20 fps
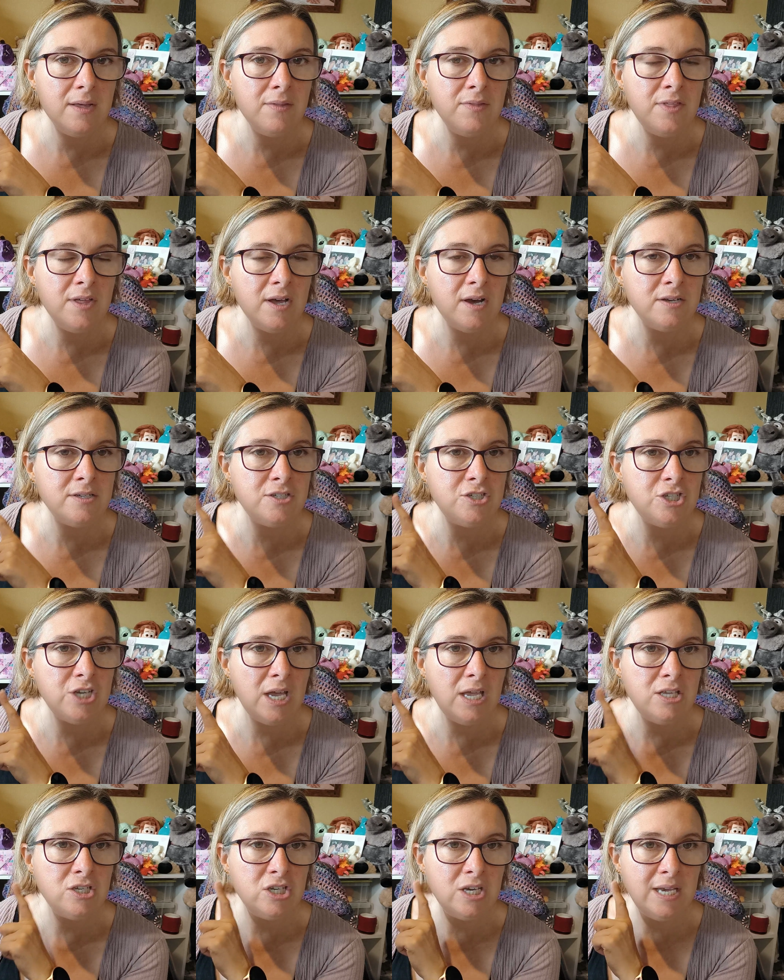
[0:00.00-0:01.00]
that is
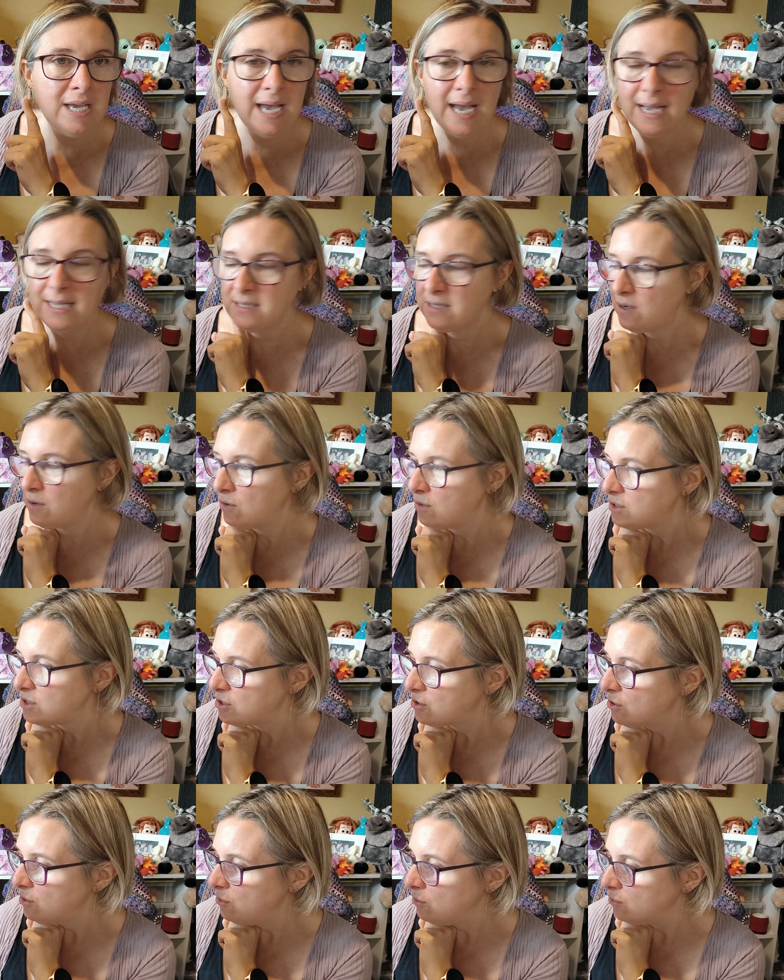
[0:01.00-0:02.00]
changing at our
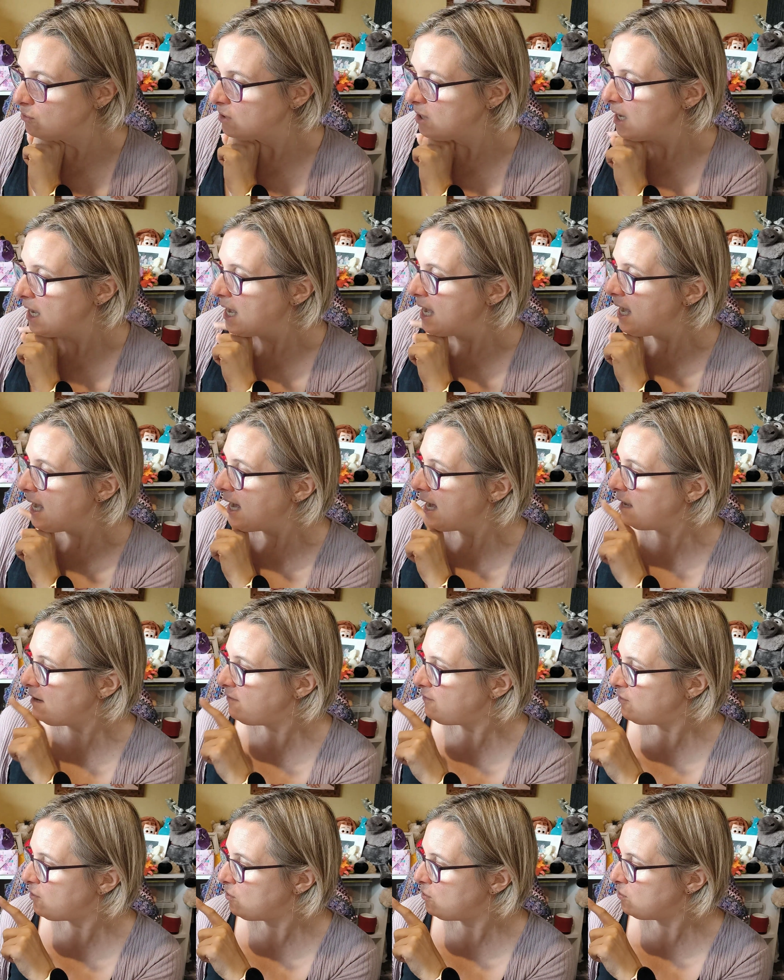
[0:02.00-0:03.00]
school. And
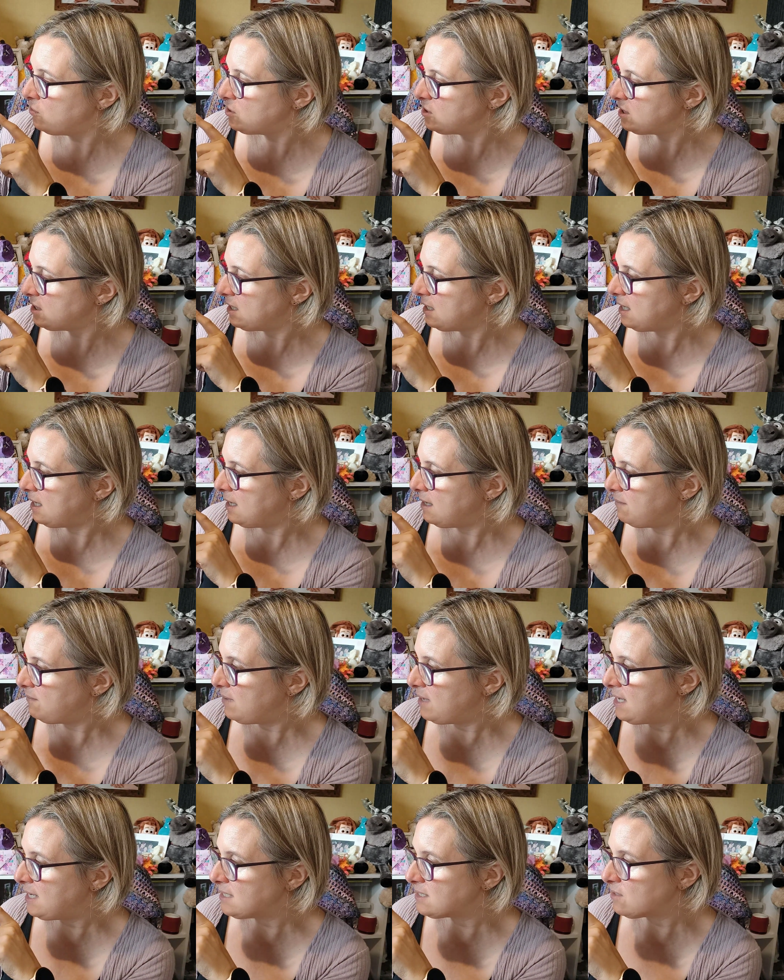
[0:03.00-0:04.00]
of course
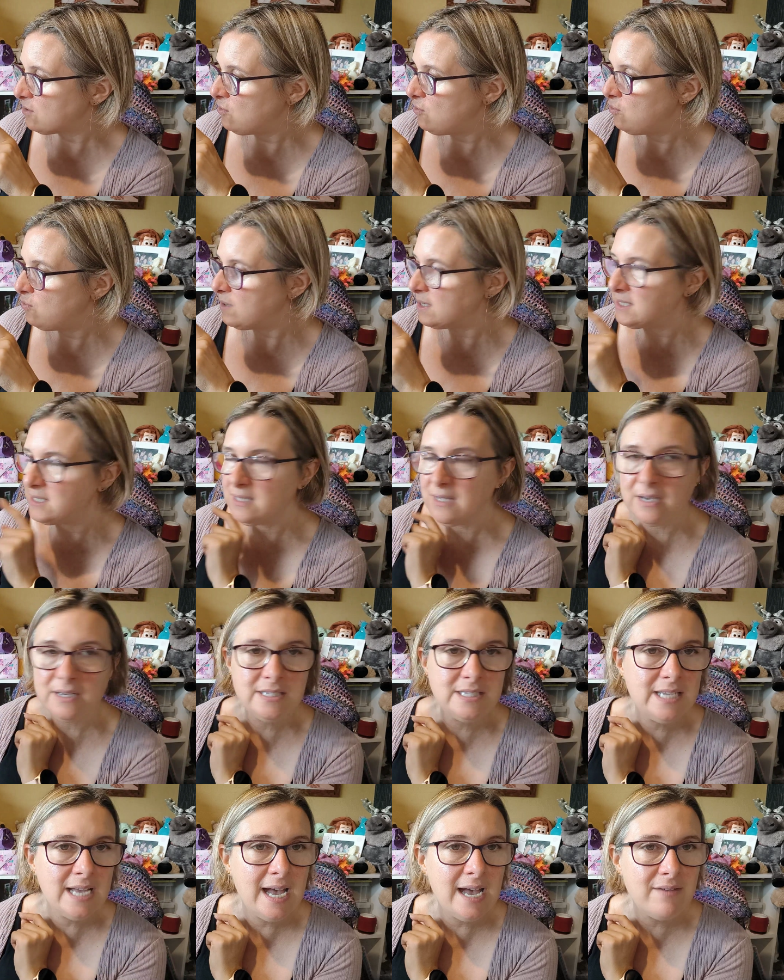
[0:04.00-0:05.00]
it's always
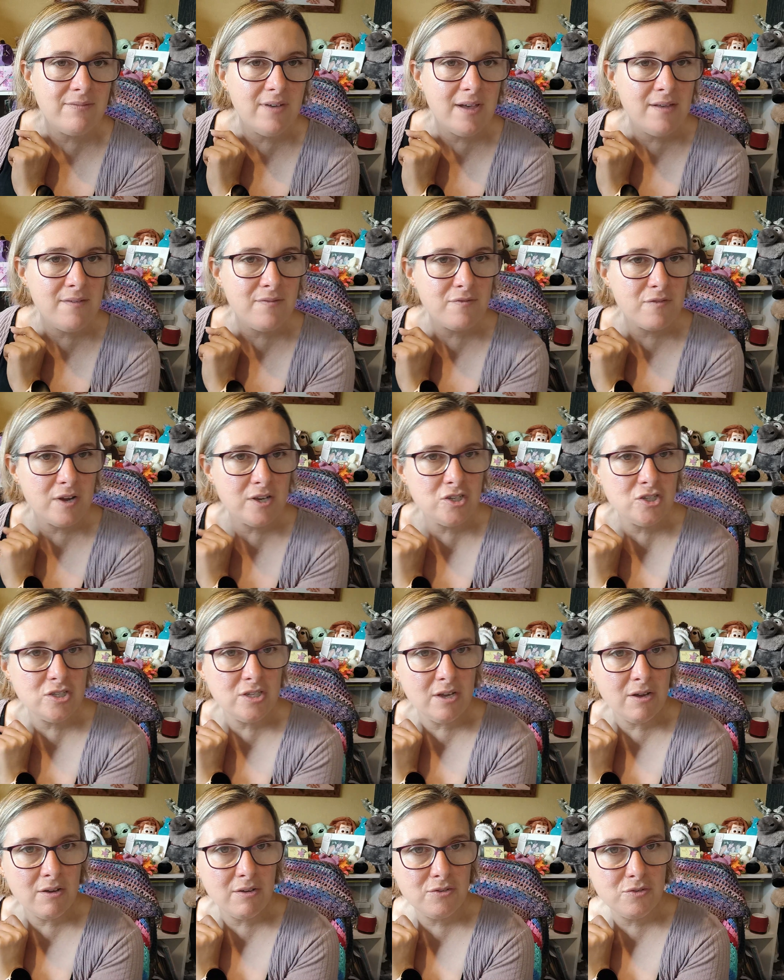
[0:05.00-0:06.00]
nice to have a fresh
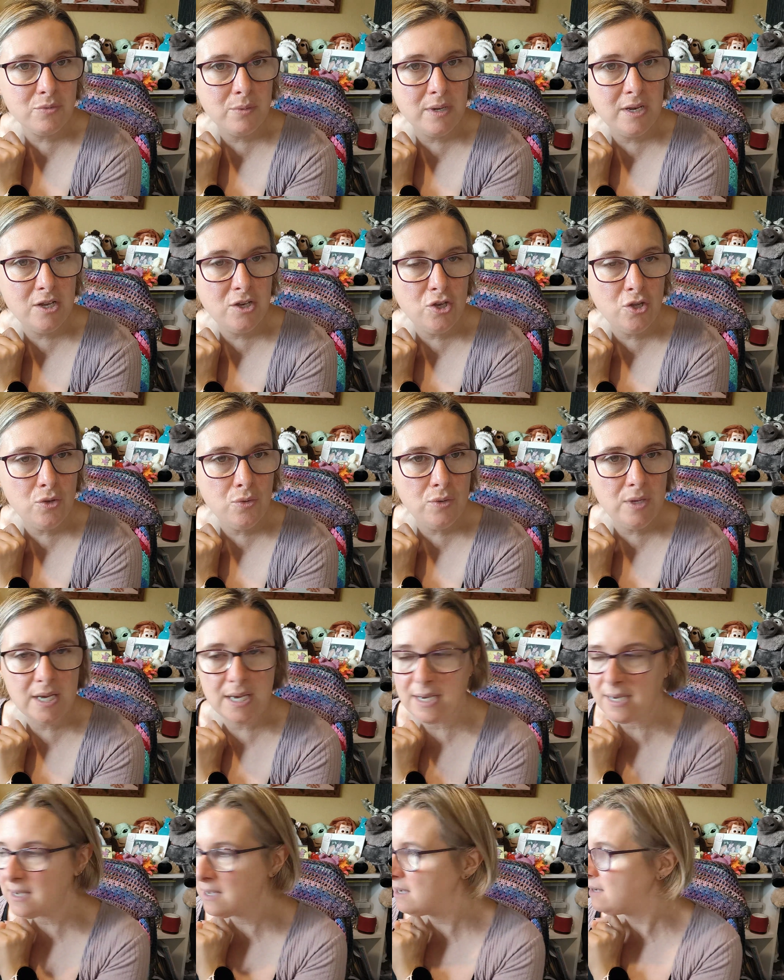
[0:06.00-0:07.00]
start when a new
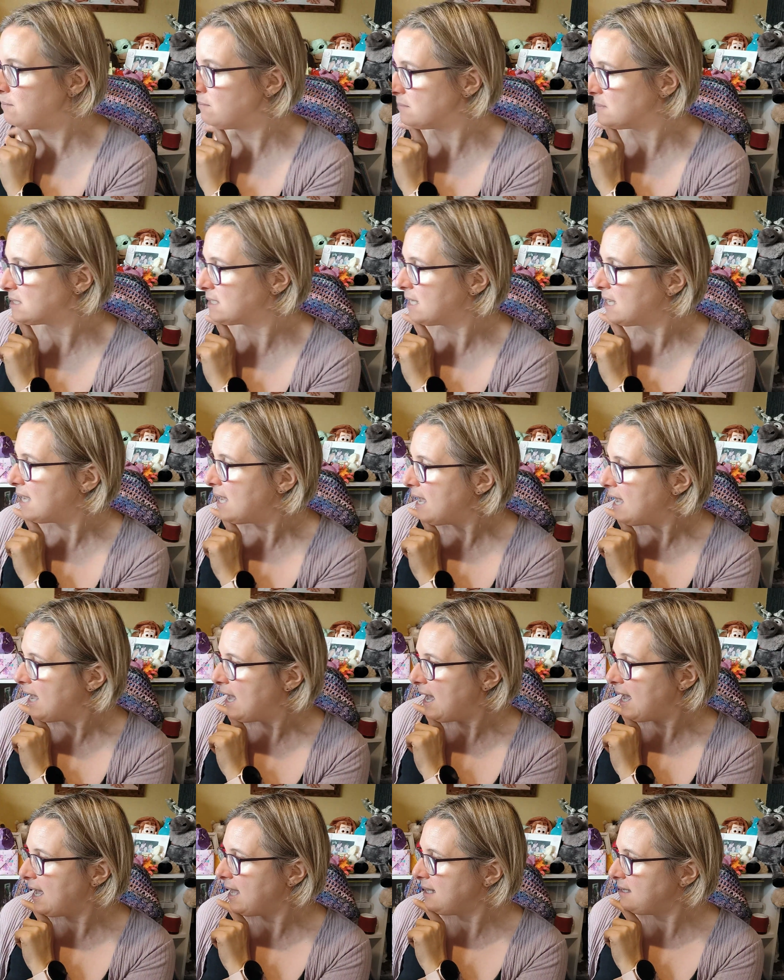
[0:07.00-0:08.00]
year comes.
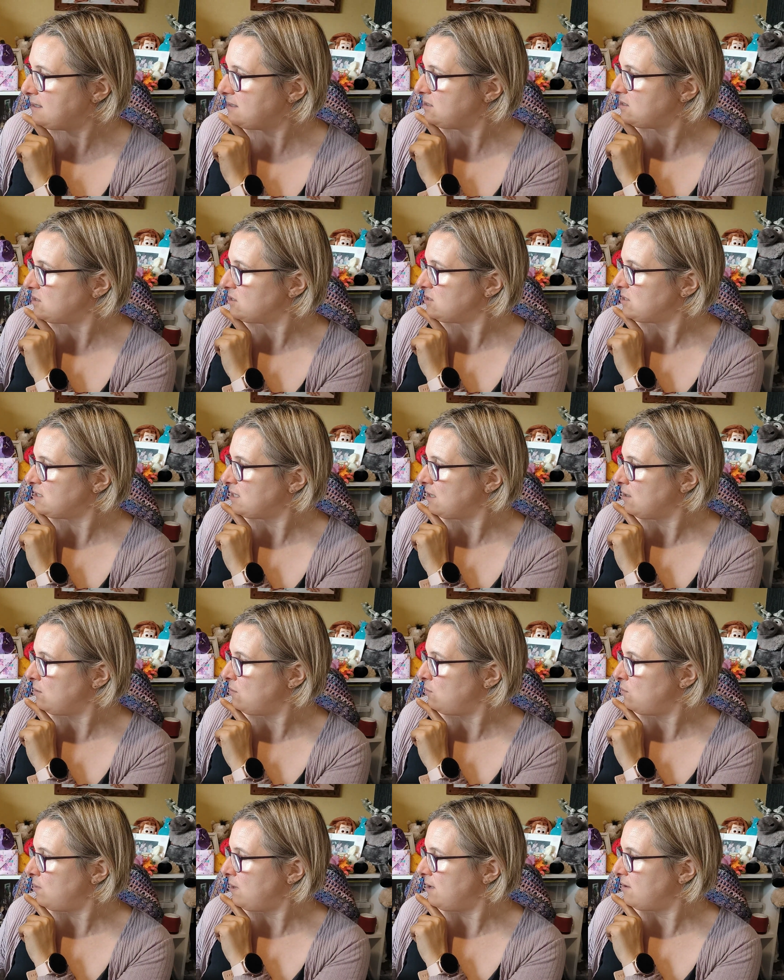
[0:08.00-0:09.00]
And
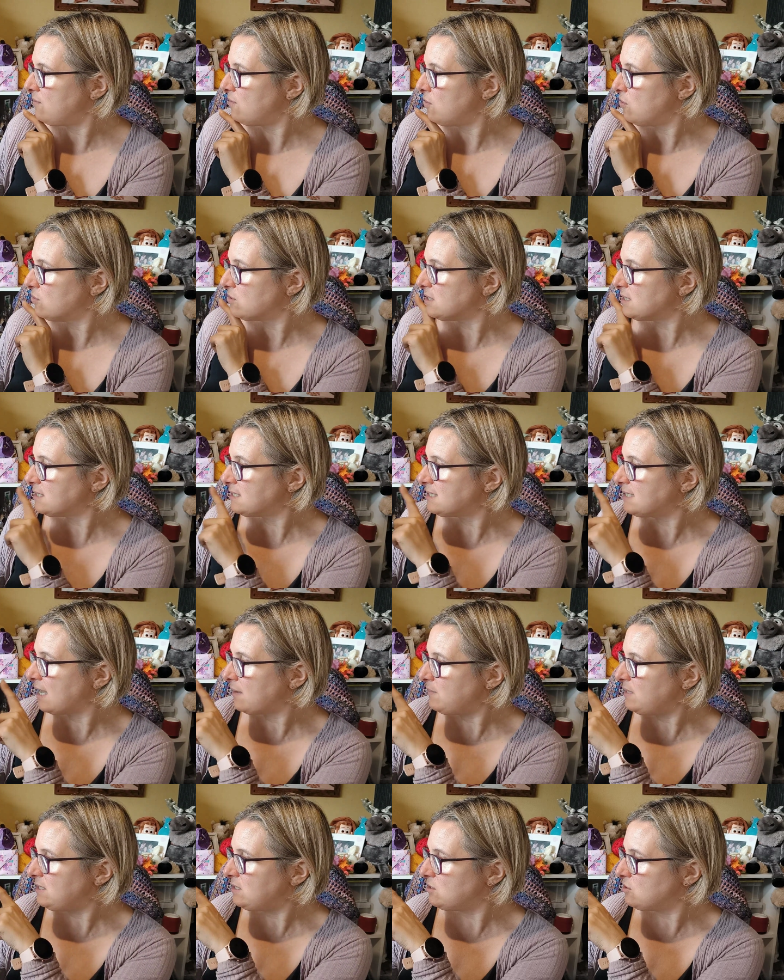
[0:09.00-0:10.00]
so we have got
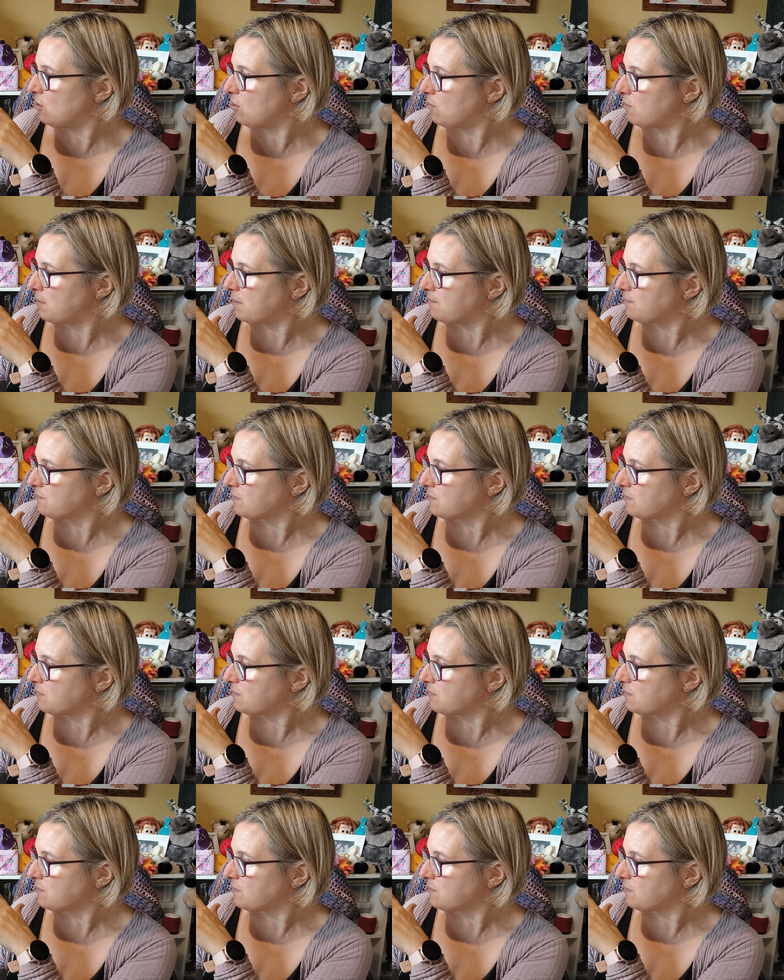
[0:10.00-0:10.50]
Sammy Stop,